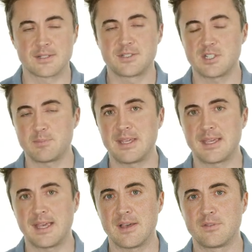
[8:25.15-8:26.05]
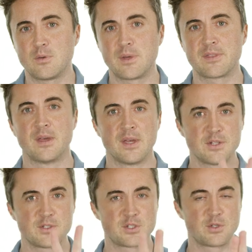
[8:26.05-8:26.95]
So just be careful with
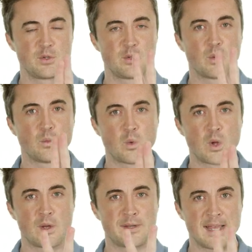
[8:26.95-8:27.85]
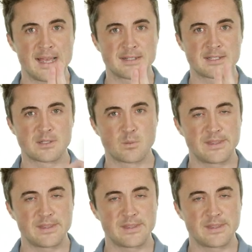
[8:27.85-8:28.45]
two-word answers,